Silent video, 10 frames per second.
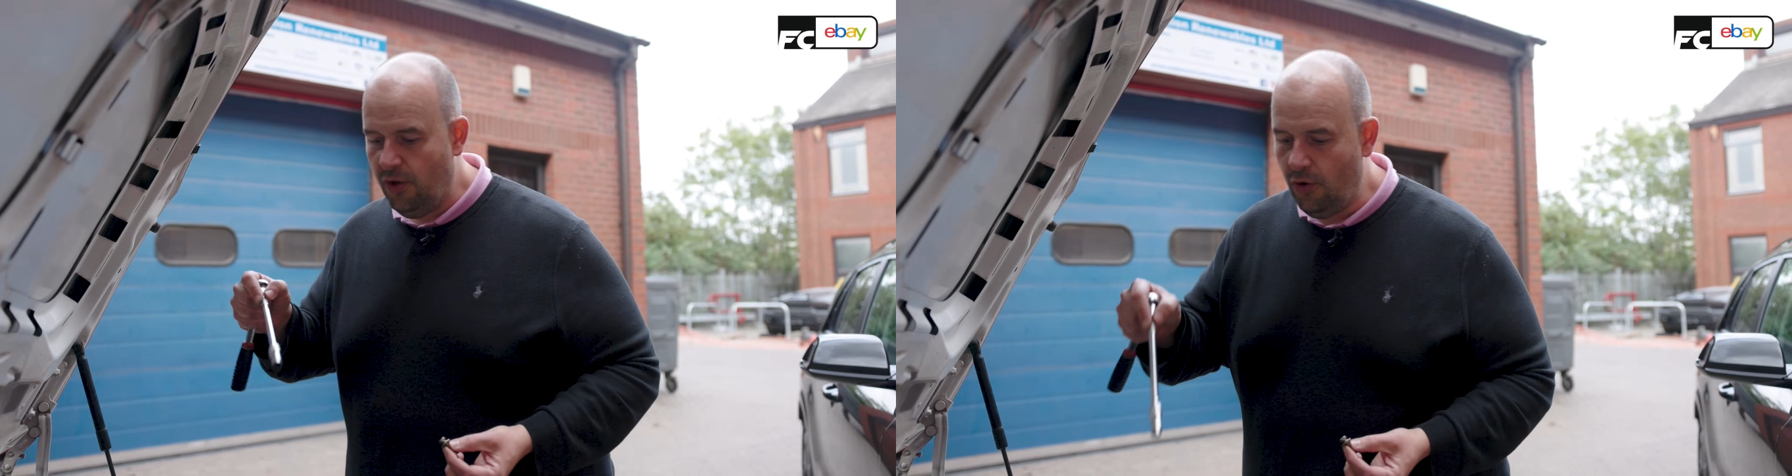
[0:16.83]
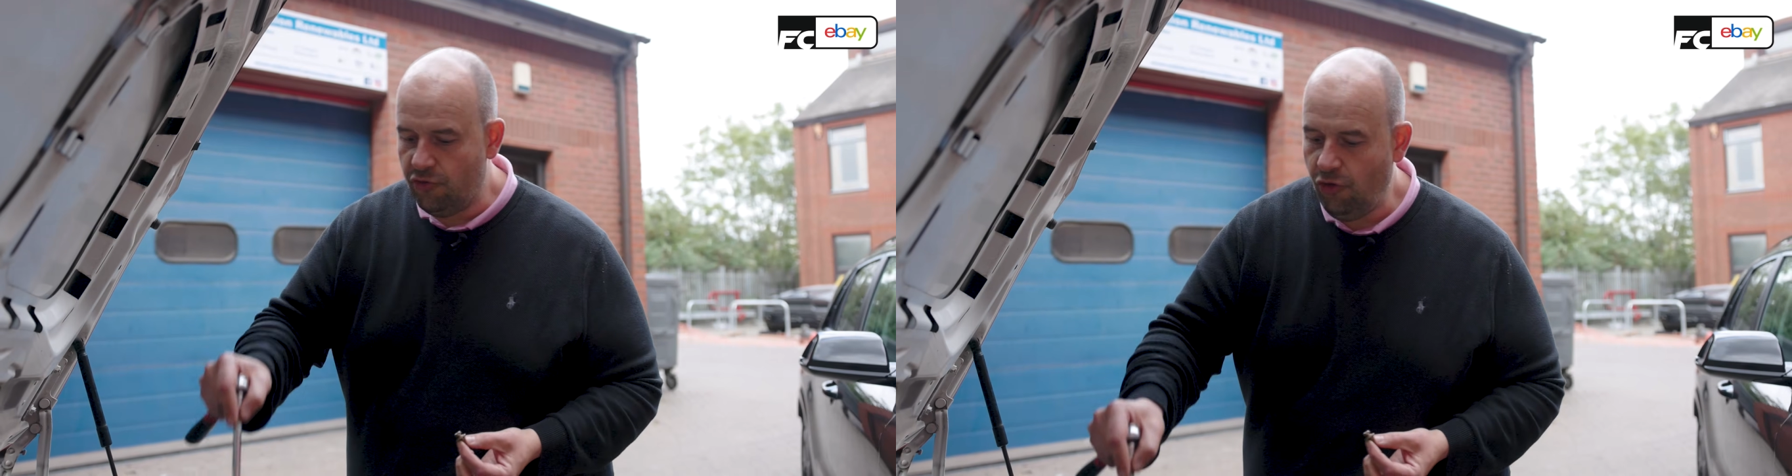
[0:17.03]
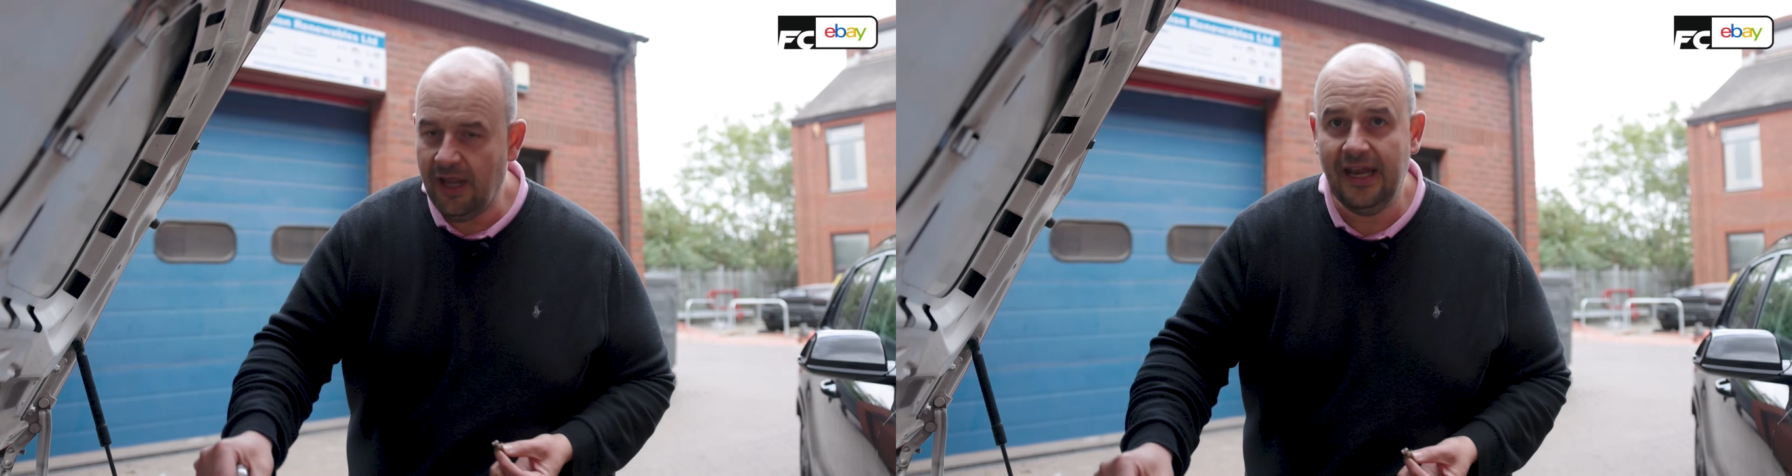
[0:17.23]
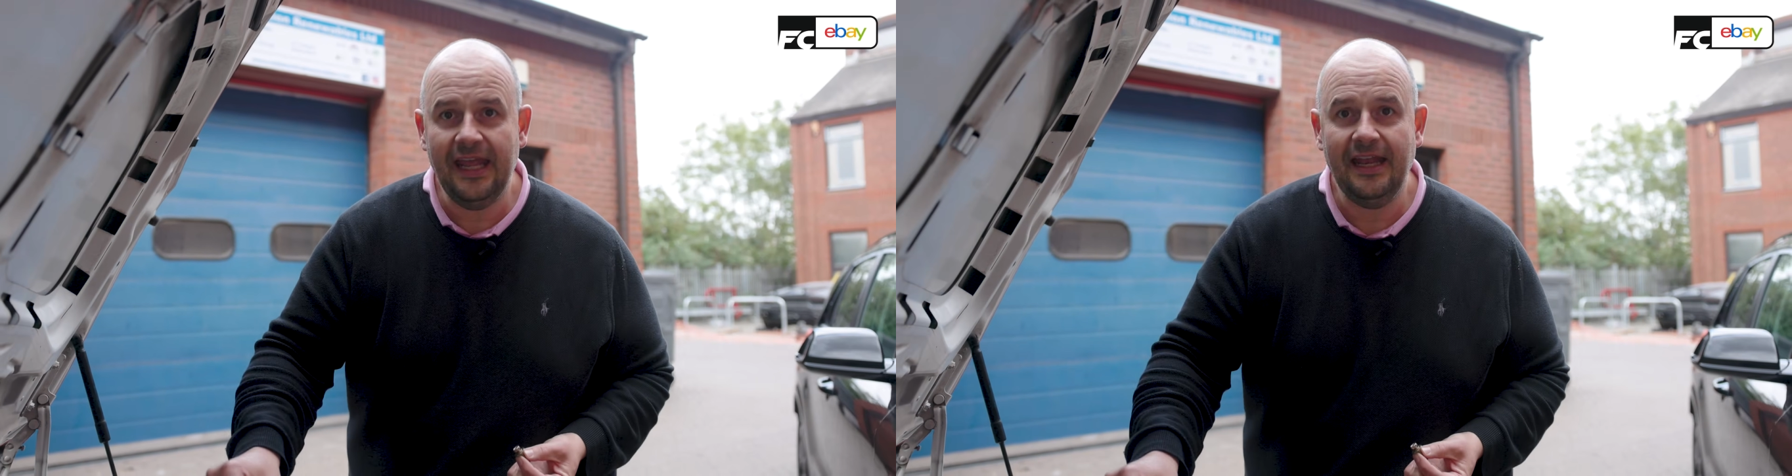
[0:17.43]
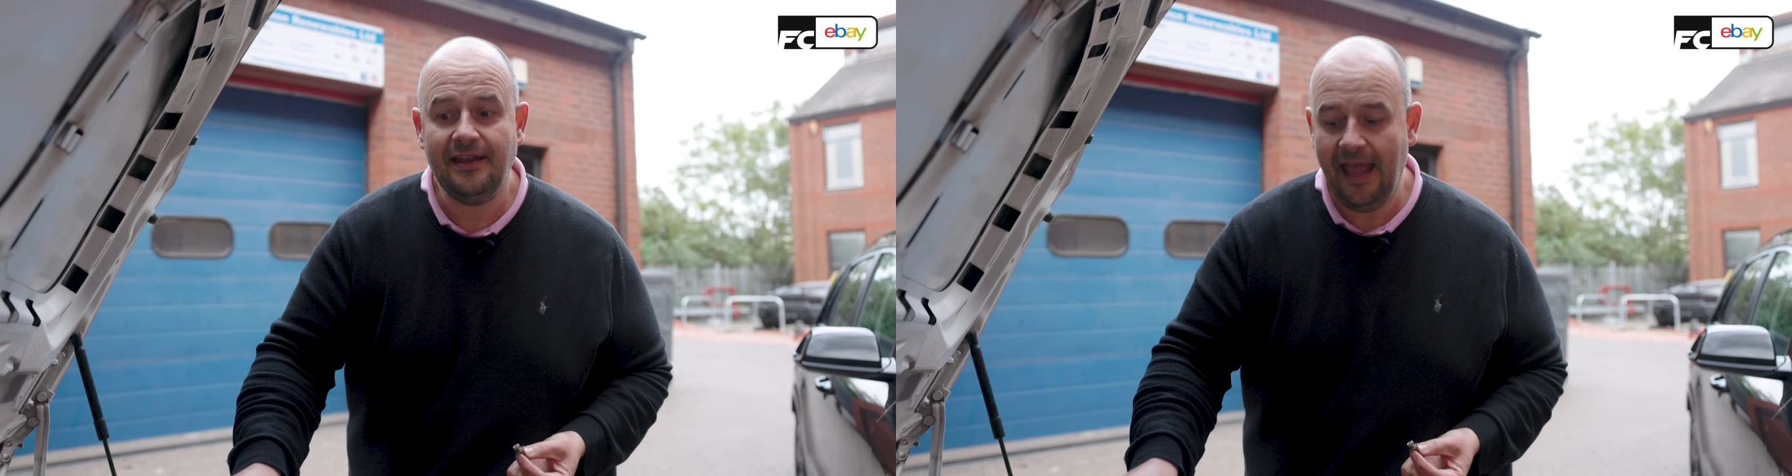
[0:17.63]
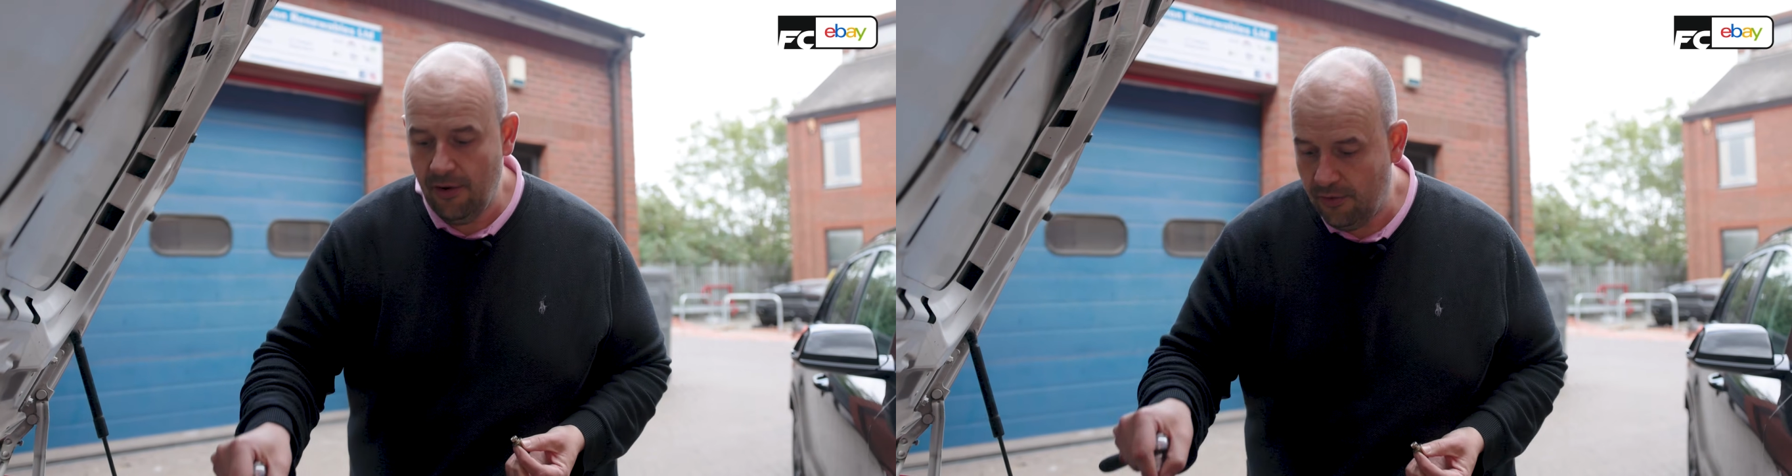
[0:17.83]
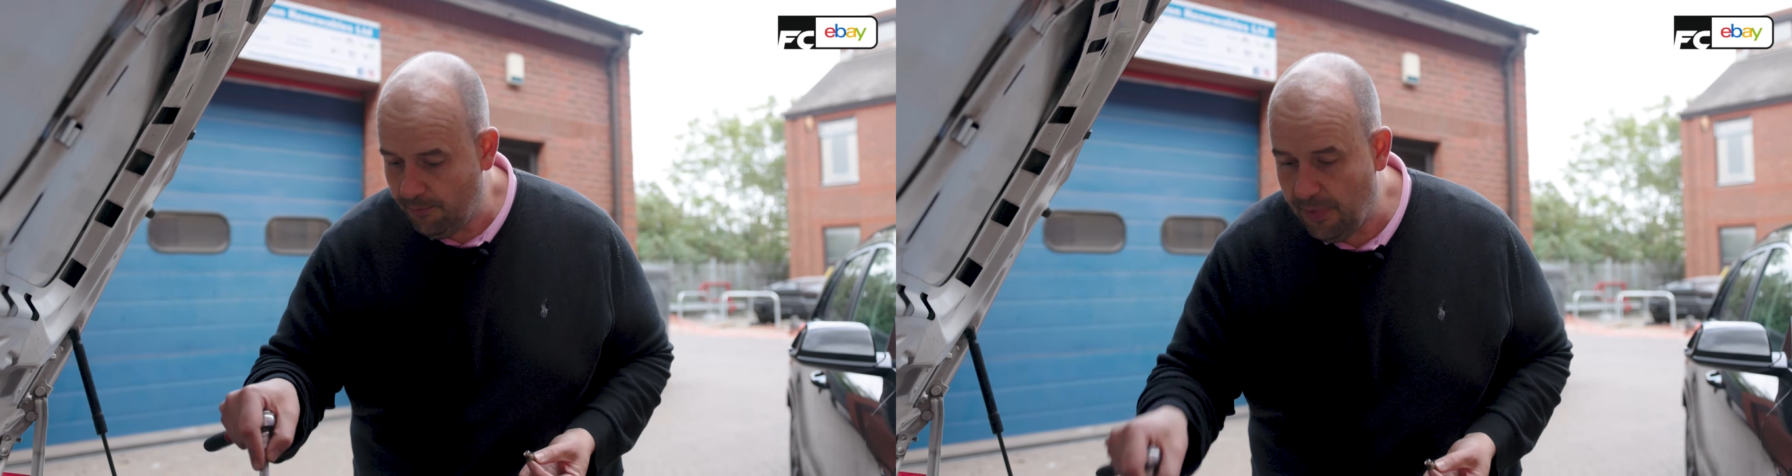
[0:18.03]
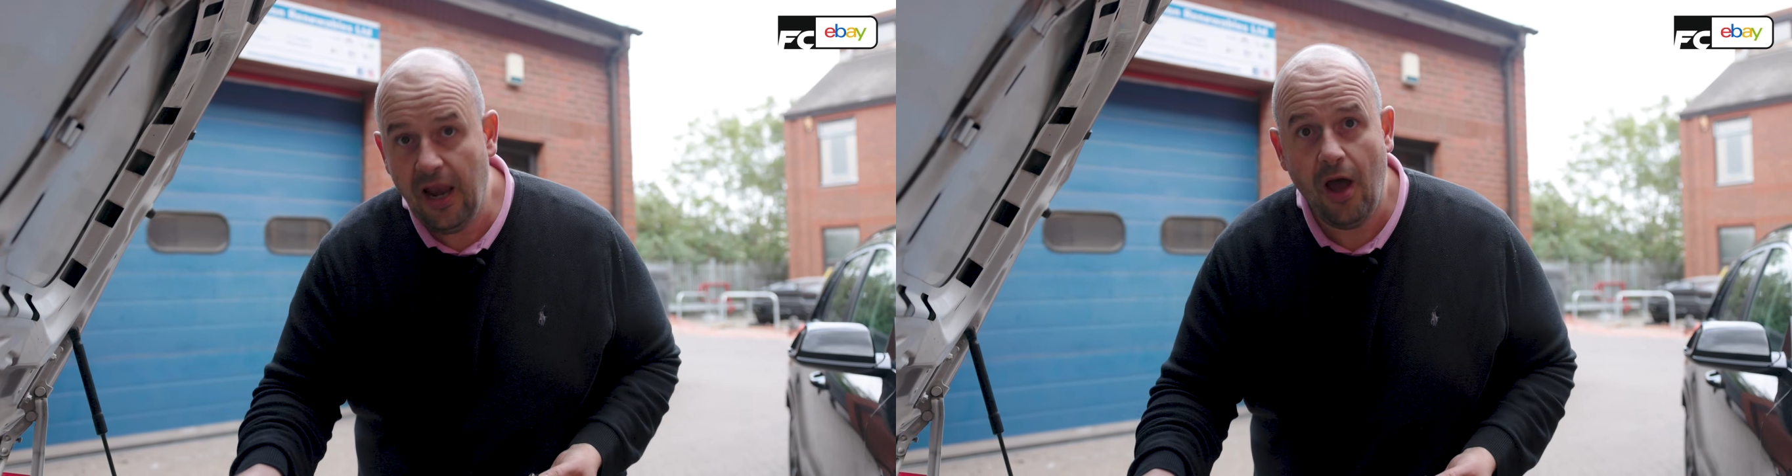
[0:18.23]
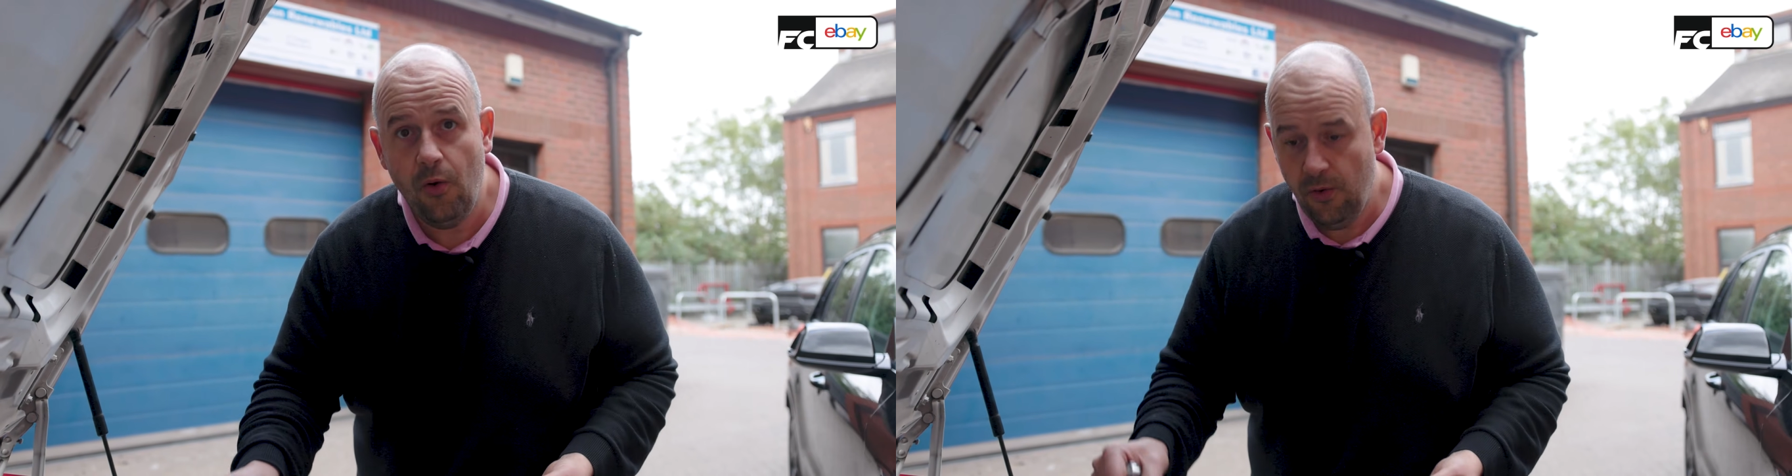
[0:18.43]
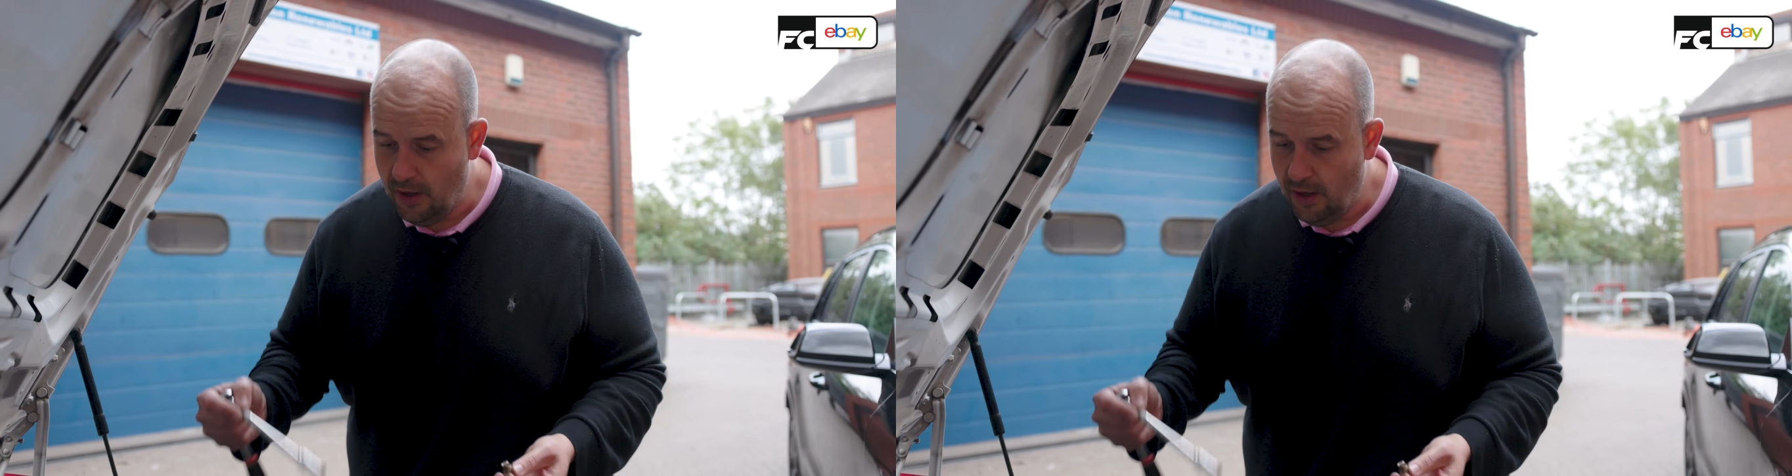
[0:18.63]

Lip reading: you've got to try and get it in down below,